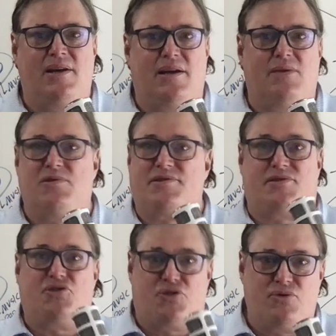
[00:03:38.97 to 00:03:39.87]
It was
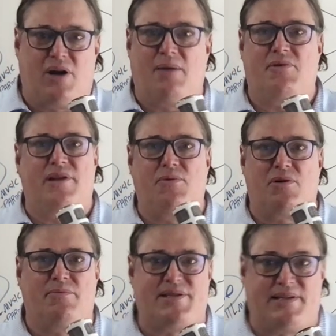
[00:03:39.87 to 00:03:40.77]
the true Hummer, and they
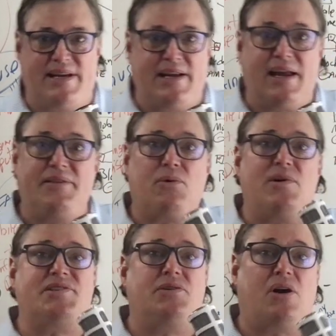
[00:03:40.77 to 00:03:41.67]
weren't misleading. And there
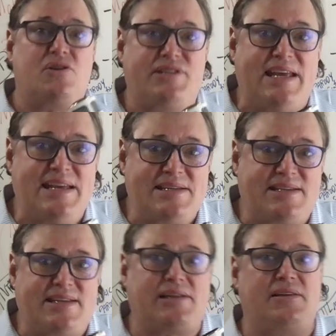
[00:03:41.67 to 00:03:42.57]
was an
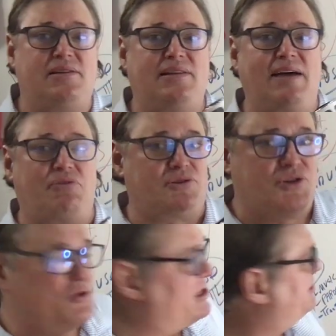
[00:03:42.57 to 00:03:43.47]
artistic level
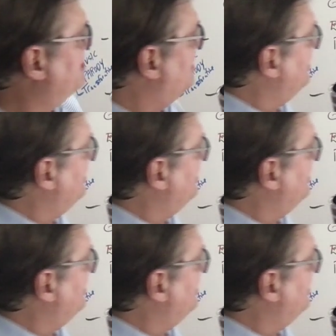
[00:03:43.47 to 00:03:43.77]
to it.